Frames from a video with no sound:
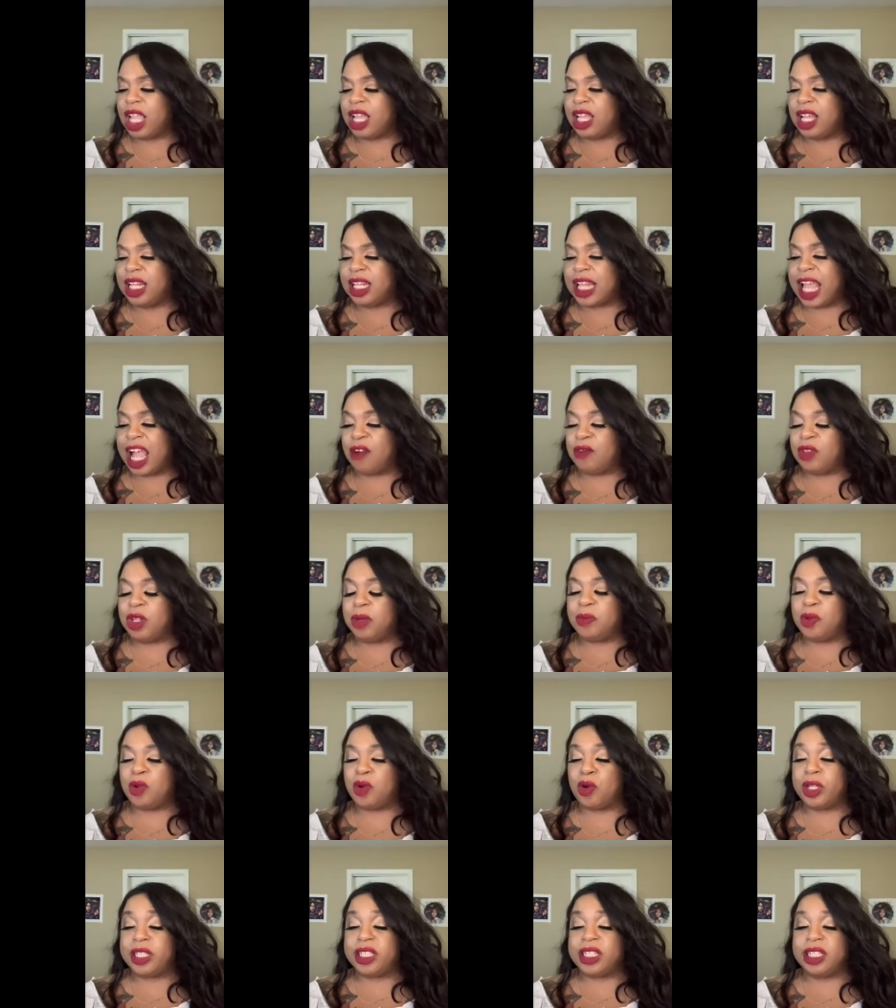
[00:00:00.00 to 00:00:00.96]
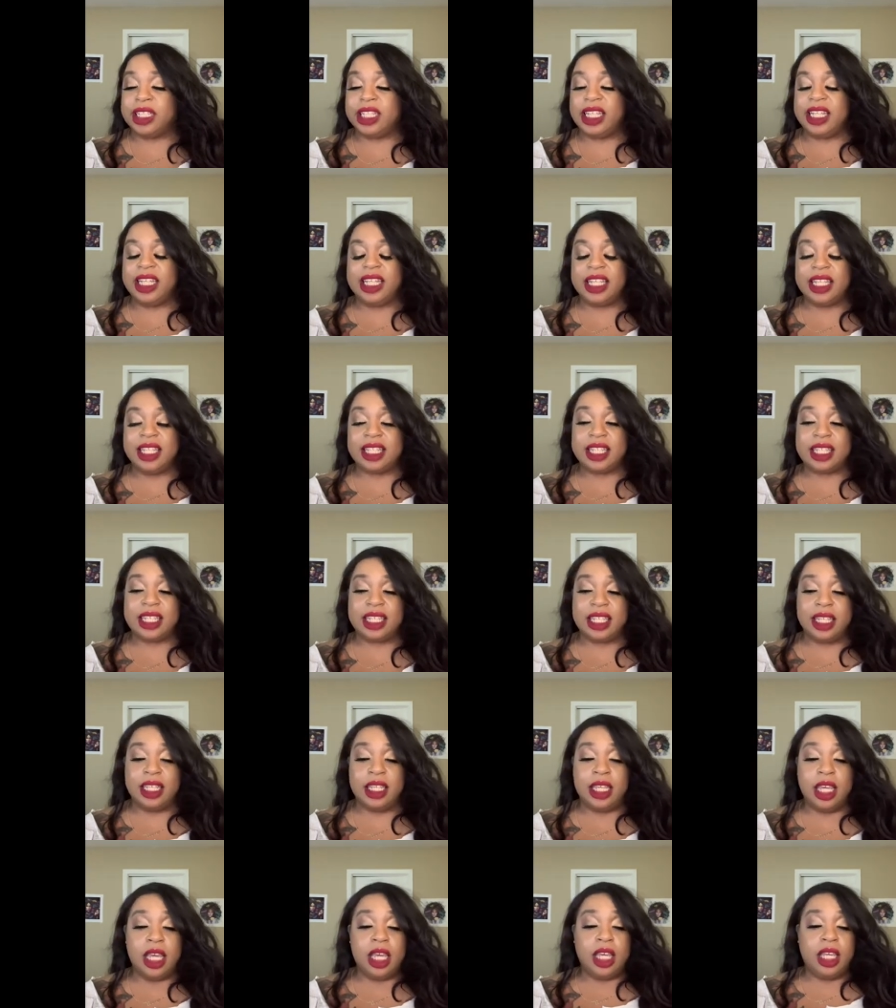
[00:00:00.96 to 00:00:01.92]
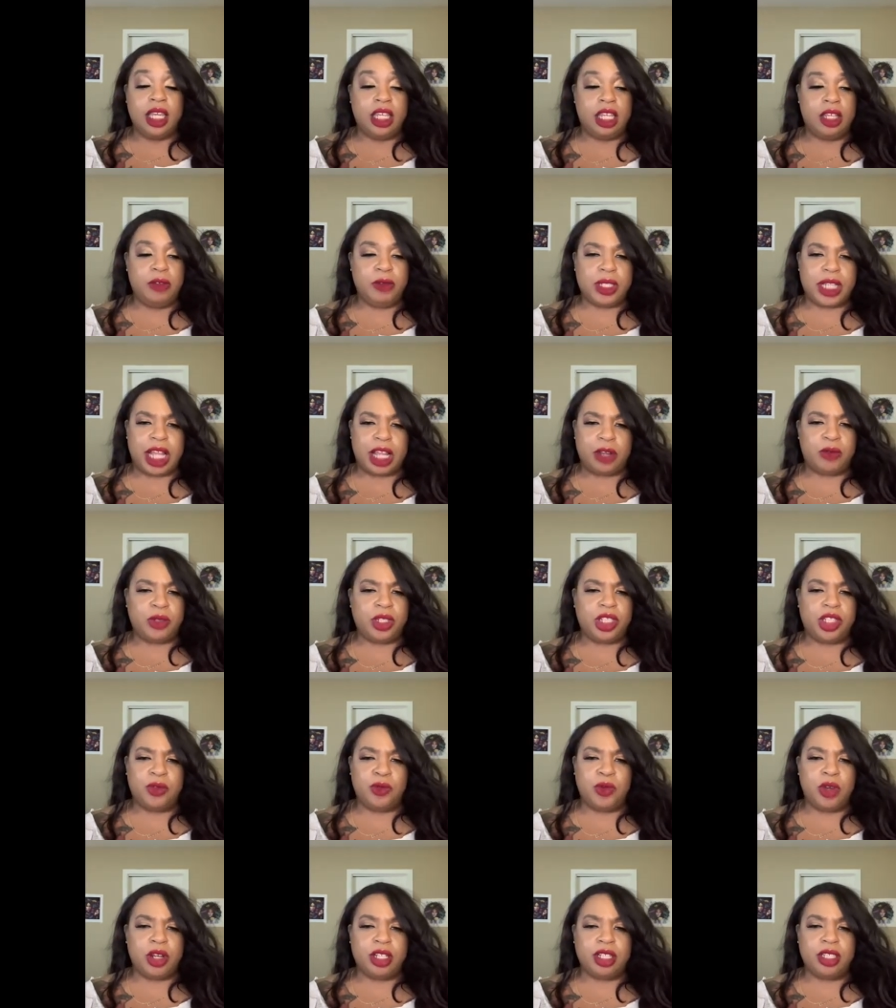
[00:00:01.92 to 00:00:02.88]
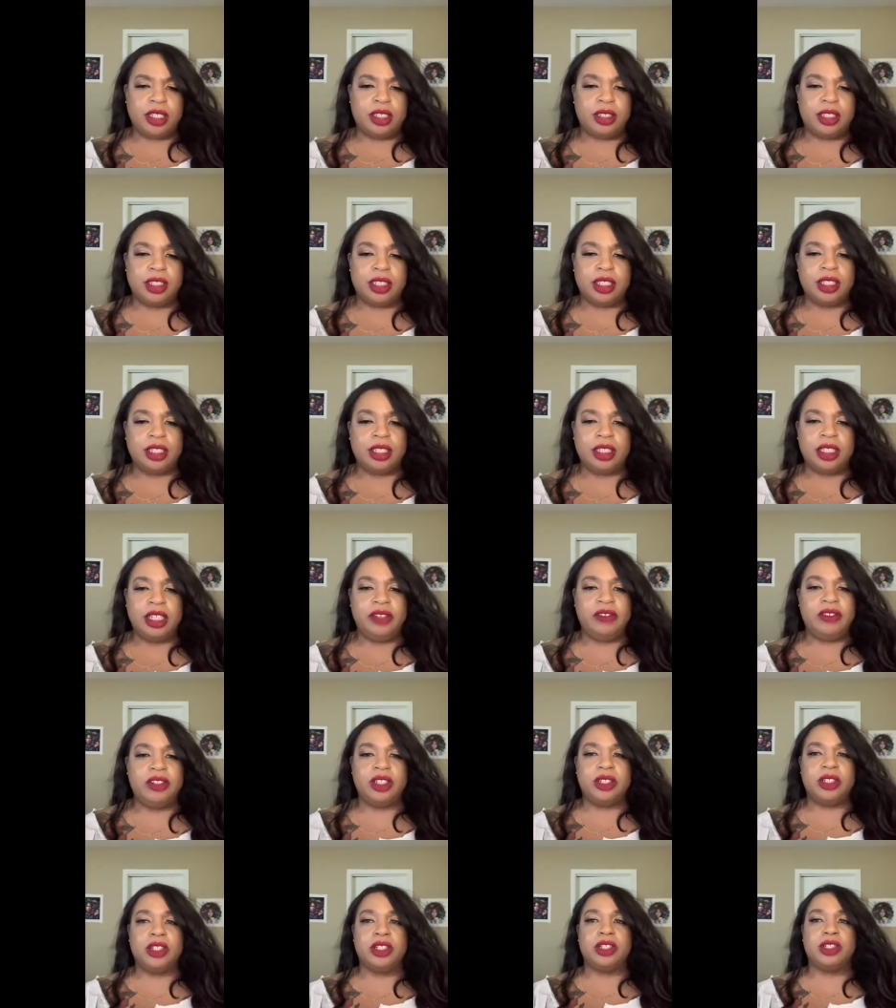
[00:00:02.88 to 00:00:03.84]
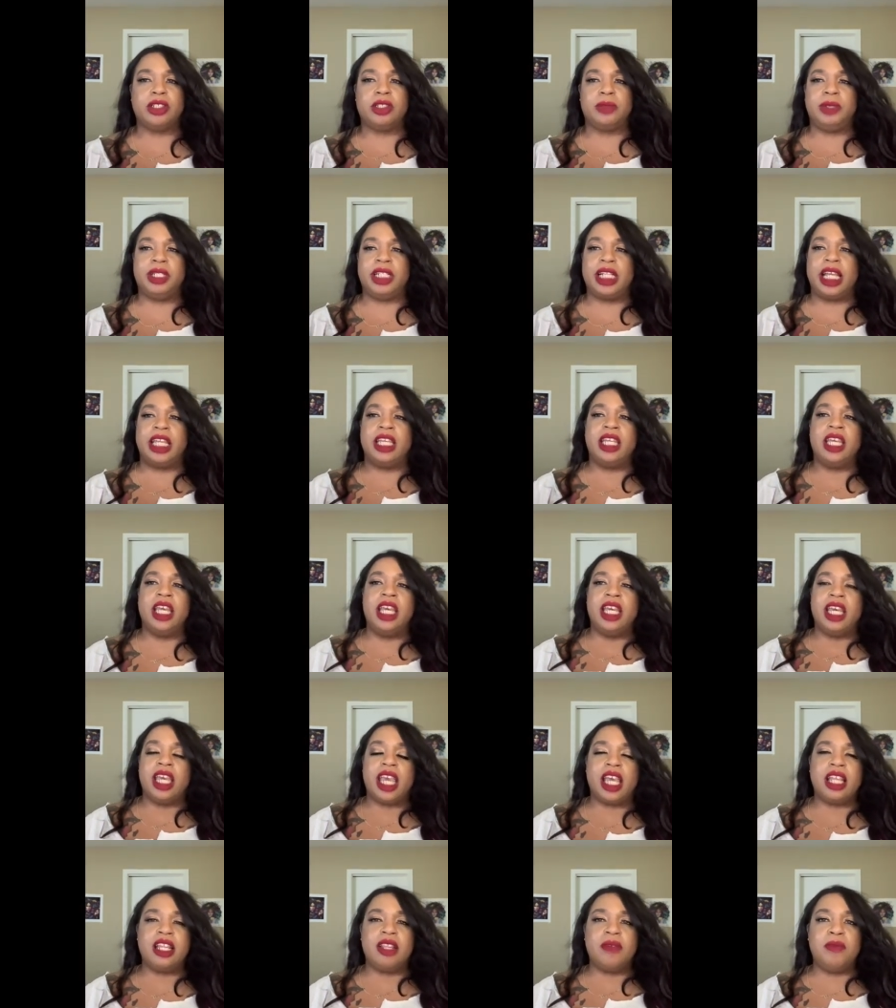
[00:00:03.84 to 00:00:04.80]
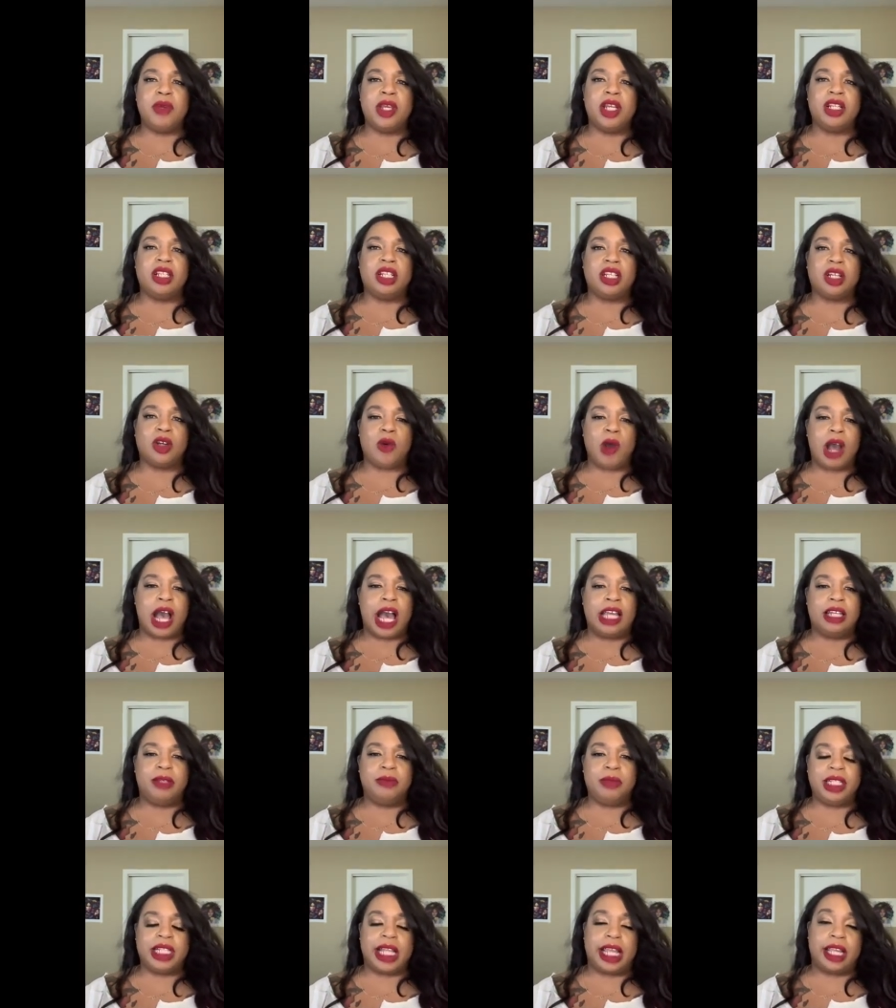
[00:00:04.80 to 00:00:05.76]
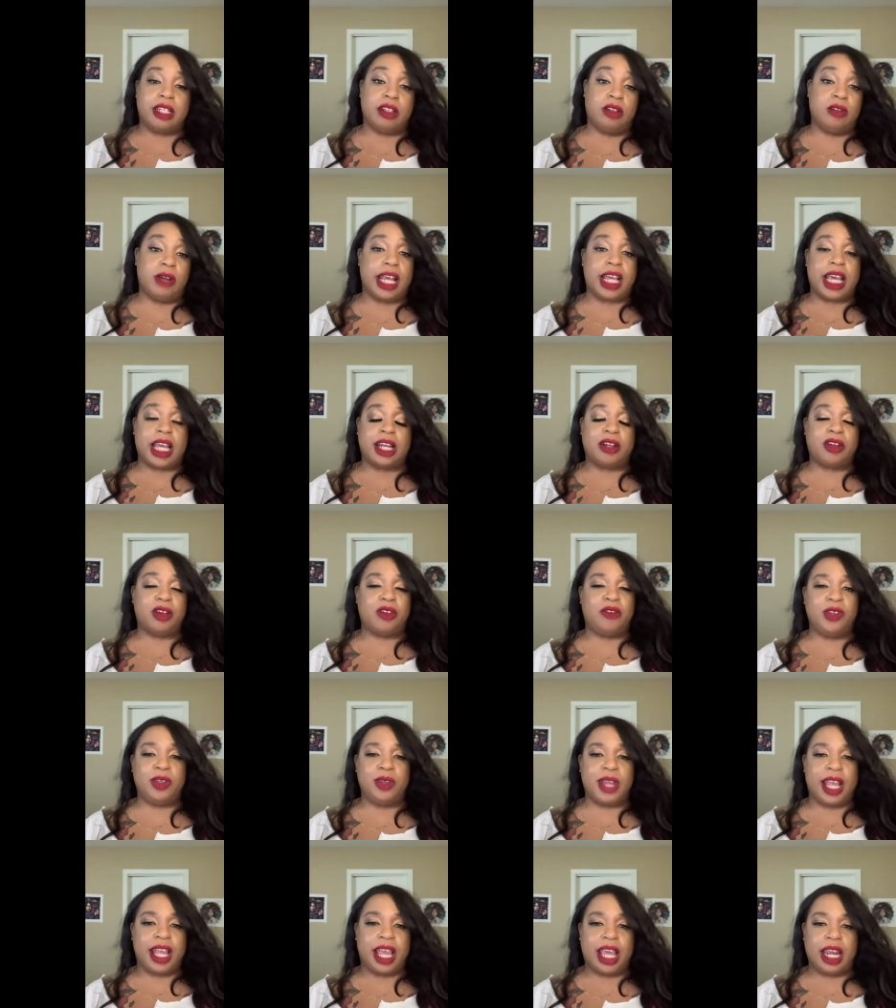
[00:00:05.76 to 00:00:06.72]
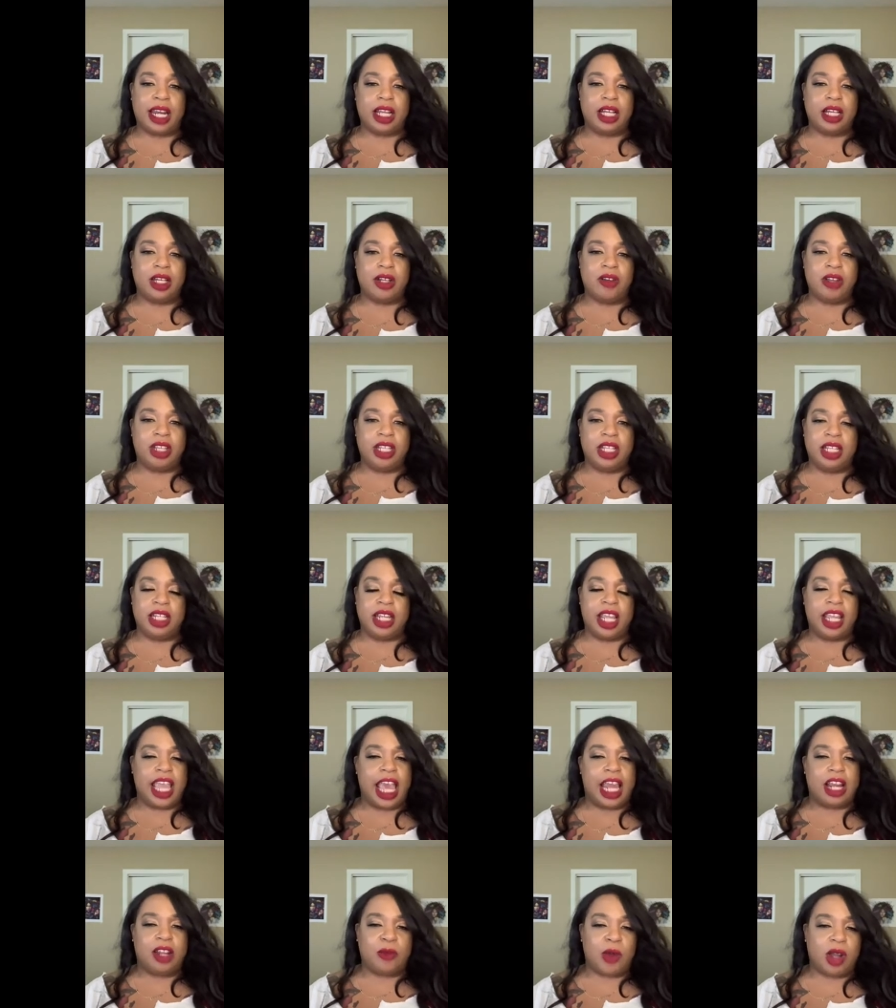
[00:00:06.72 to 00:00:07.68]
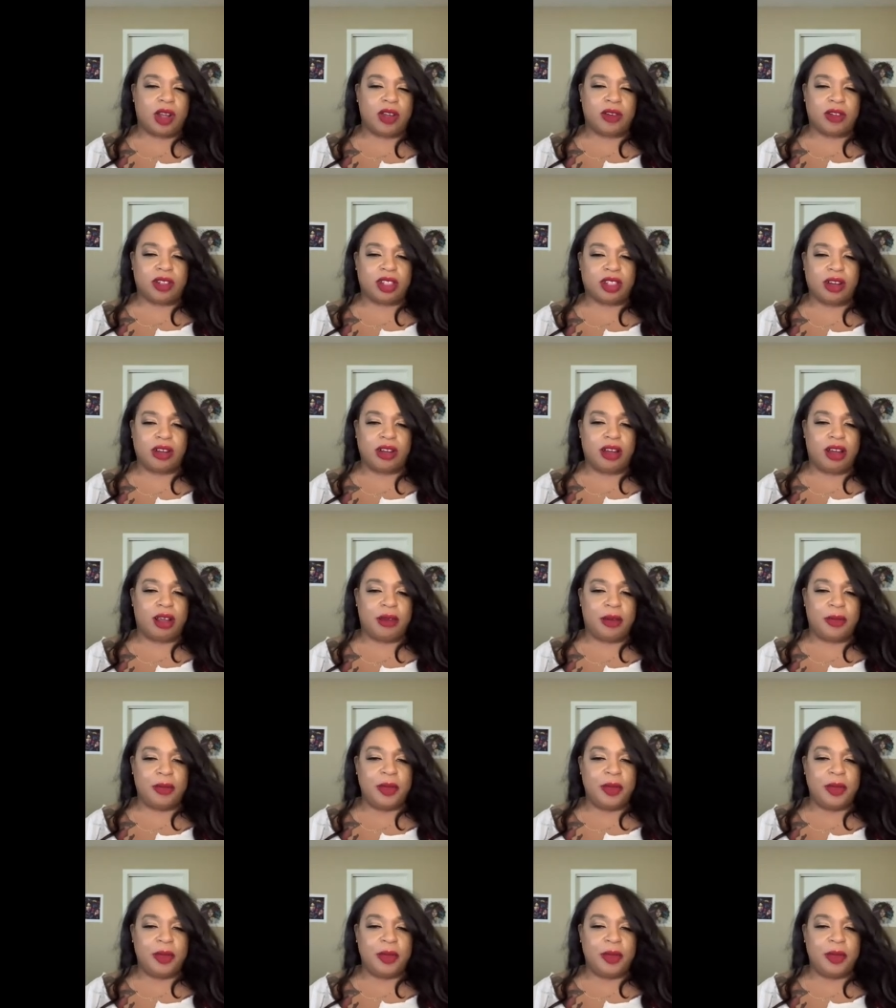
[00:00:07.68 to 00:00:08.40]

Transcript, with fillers: allowing the boys leniency and he was like what you want us to just leave the little girls be like in the middle of the quad and be like oh i got a curfew i gotta go and then they gotta walk across the quad